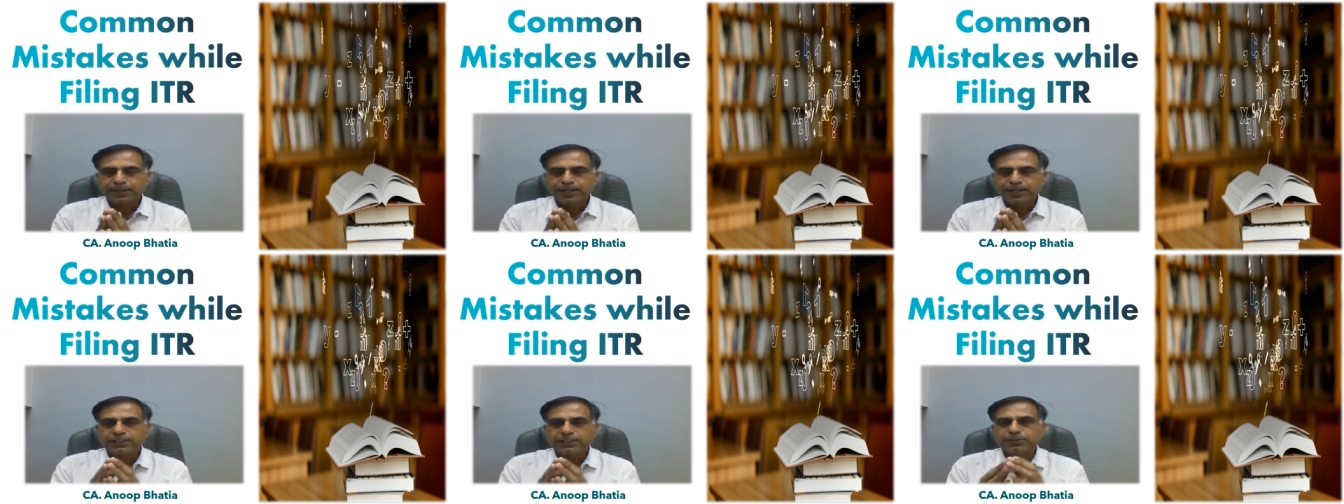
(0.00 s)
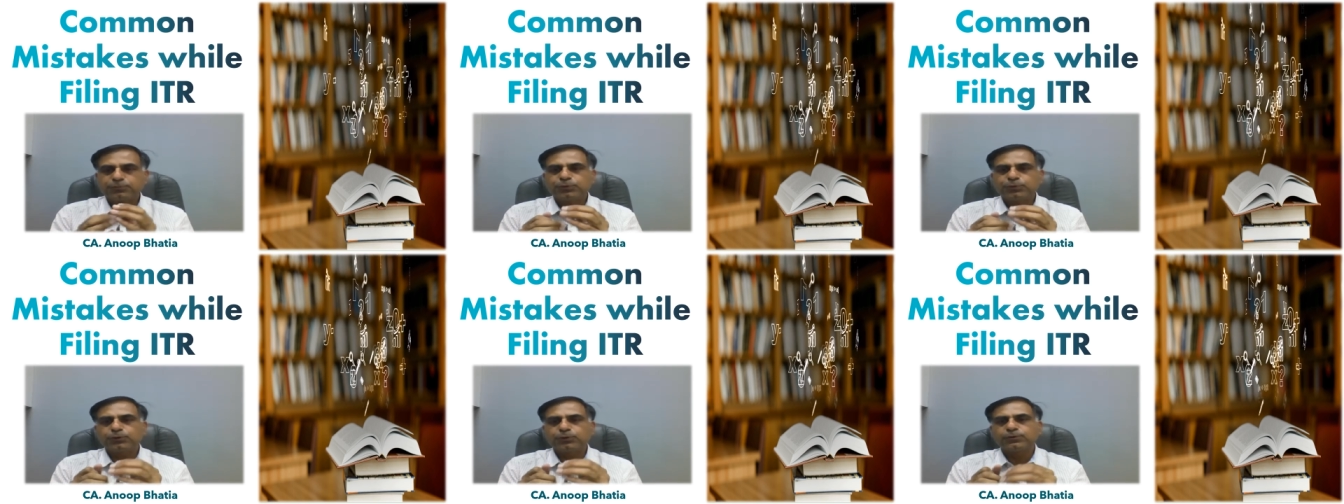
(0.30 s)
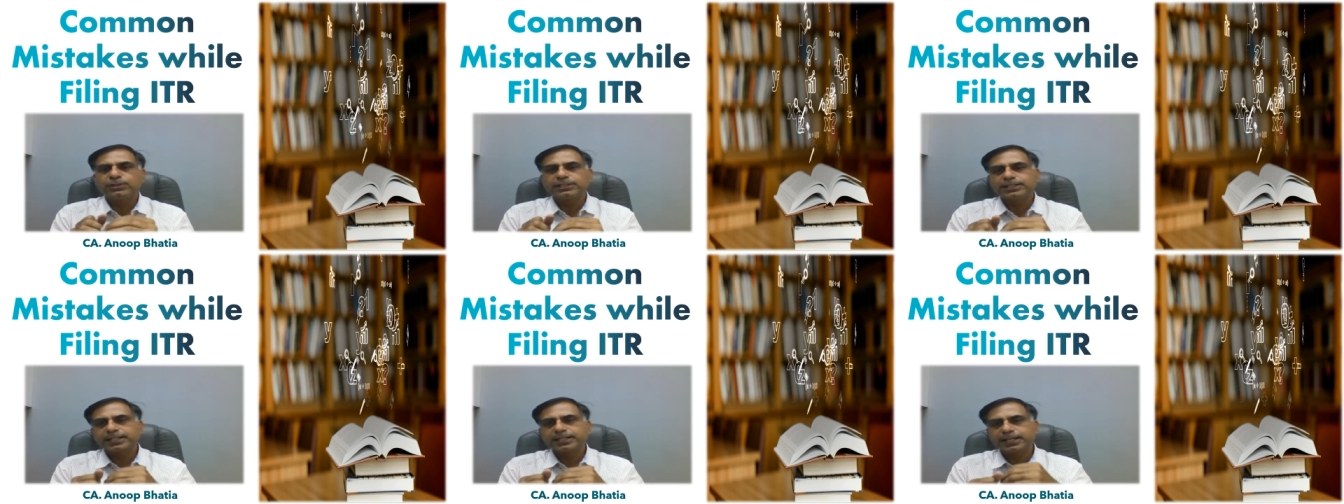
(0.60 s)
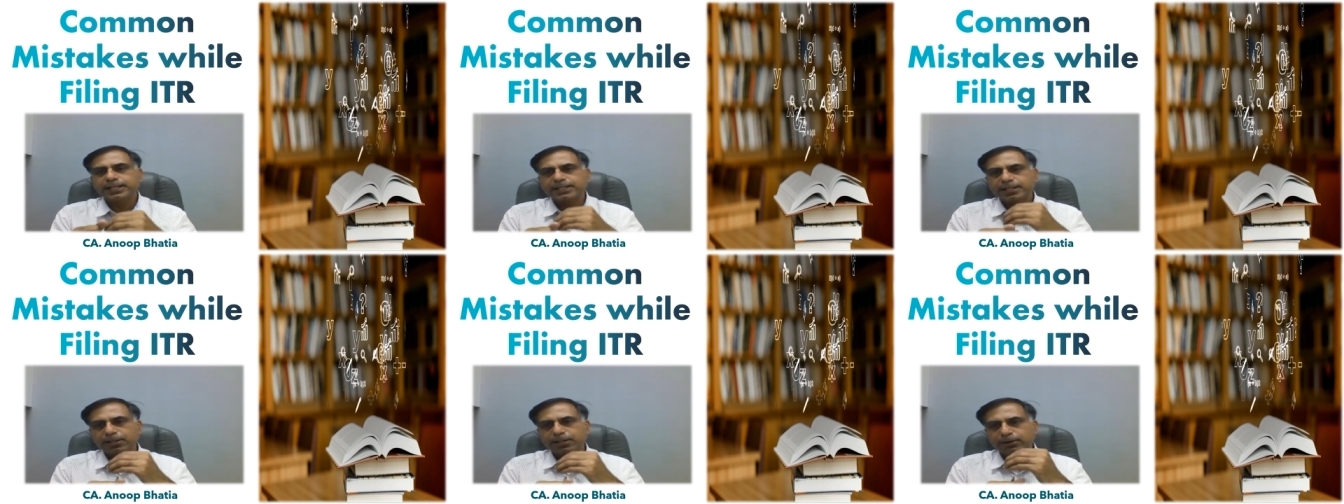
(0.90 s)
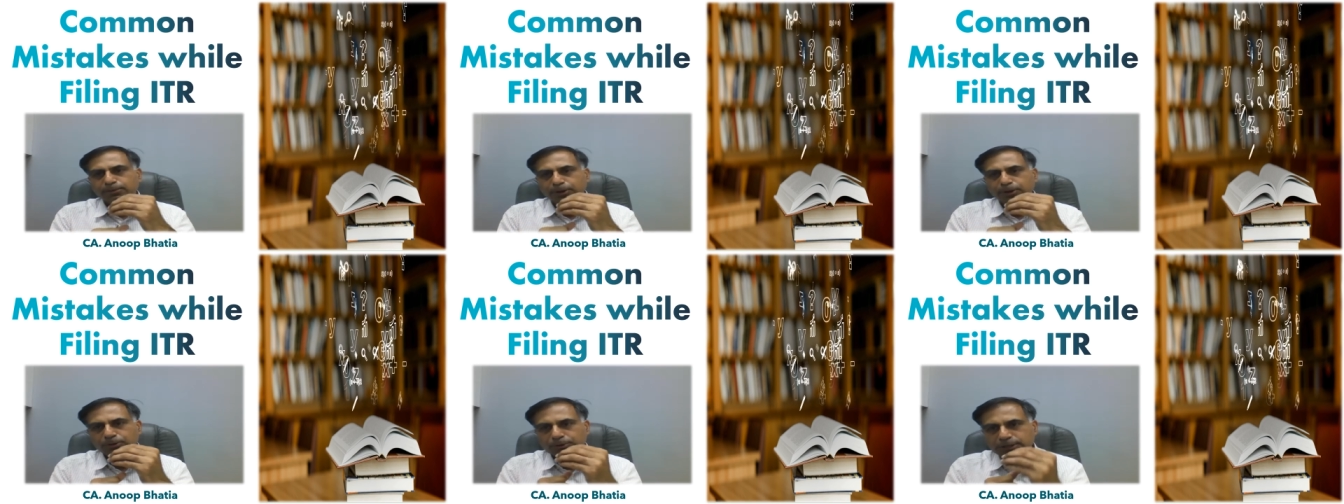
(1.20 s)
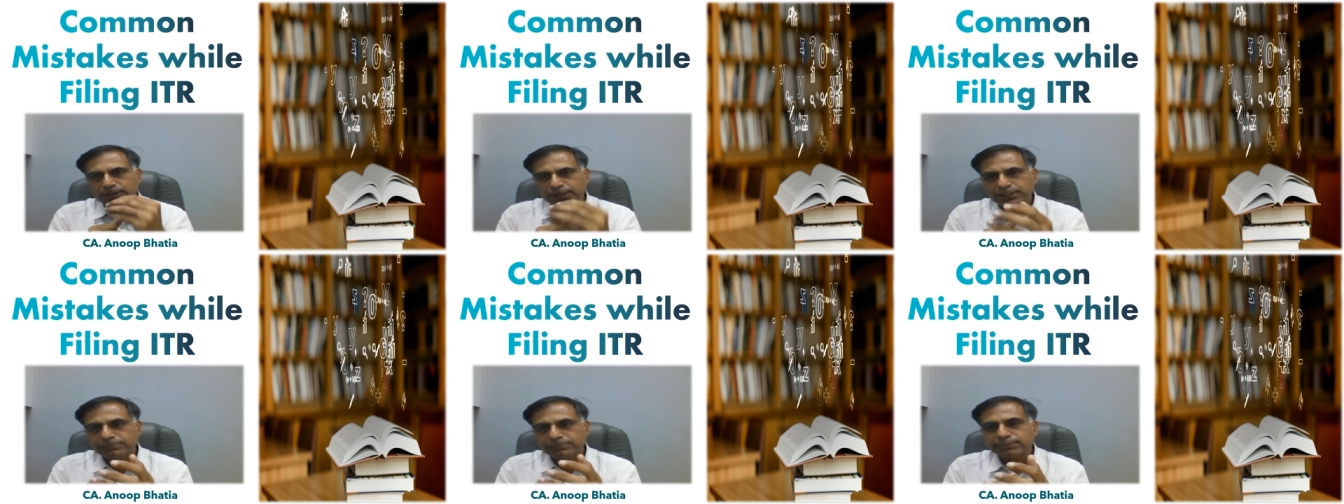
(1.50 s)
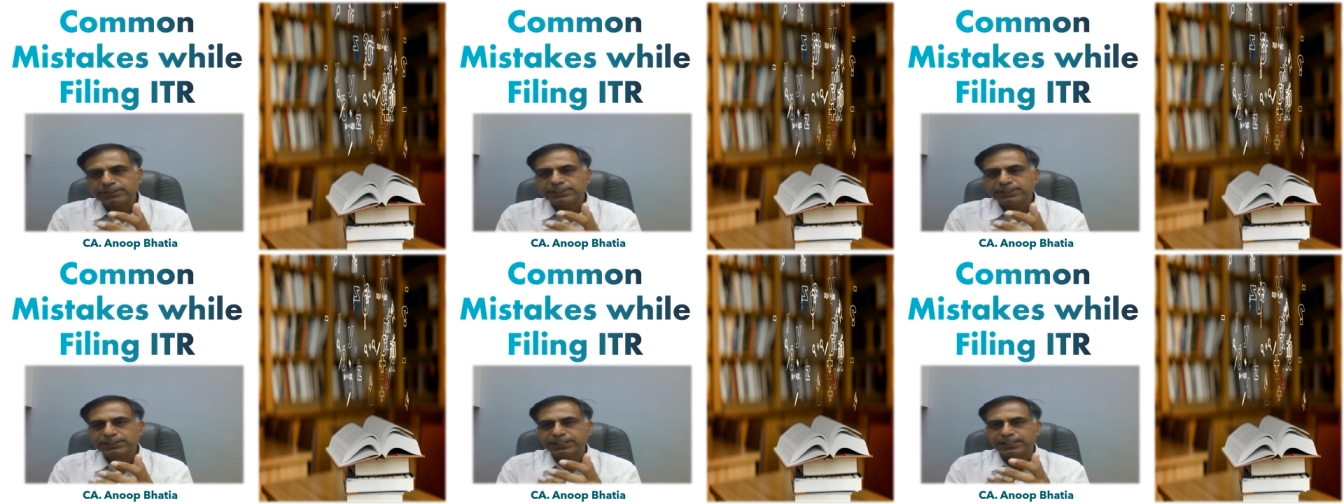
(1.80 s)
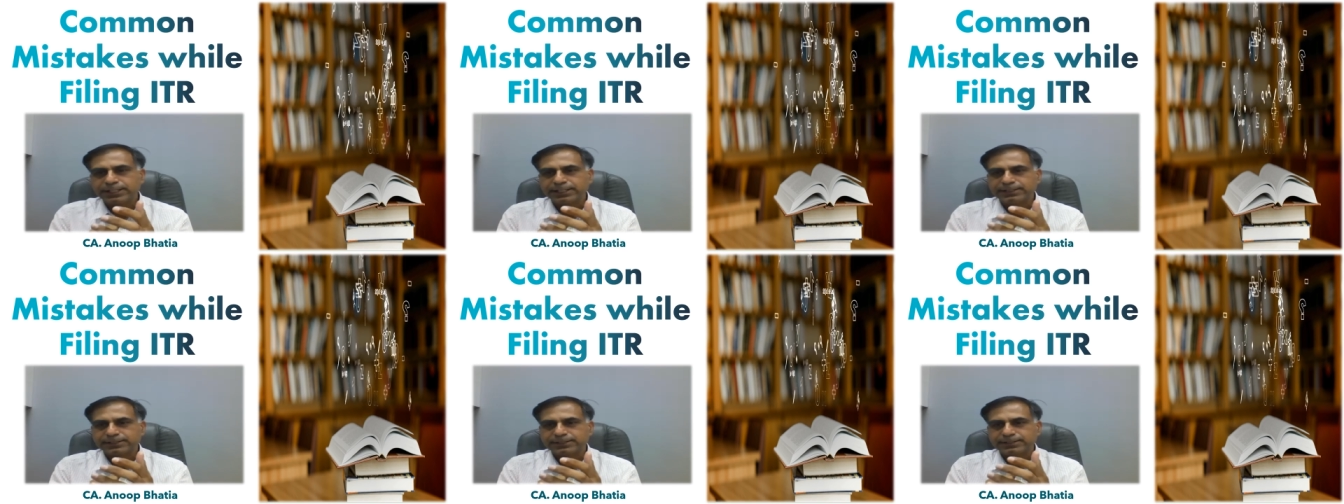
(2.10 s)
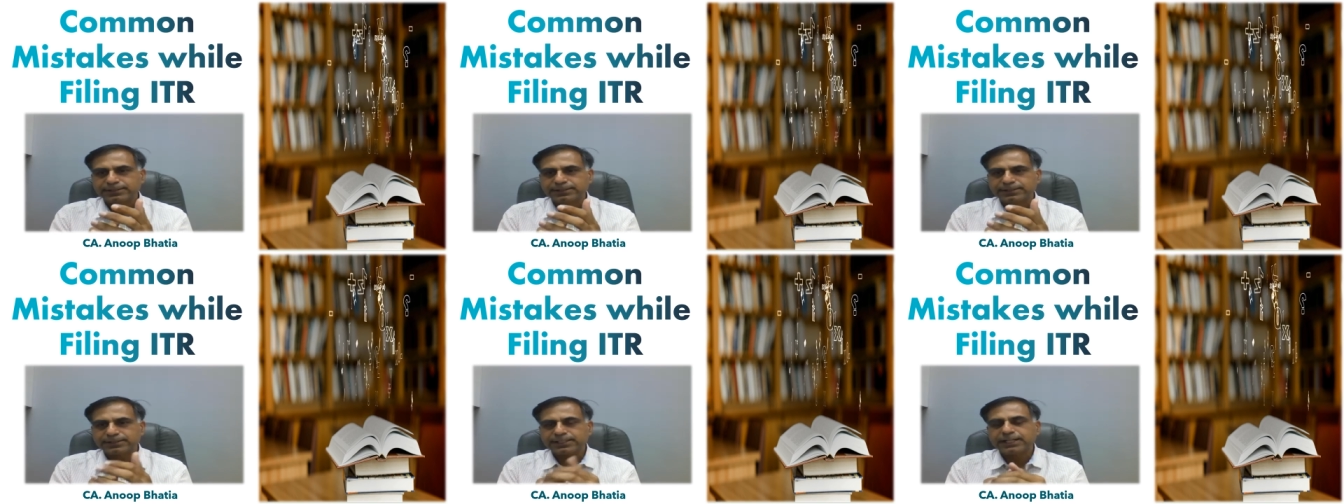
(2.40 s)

And if you will take care about these mistakes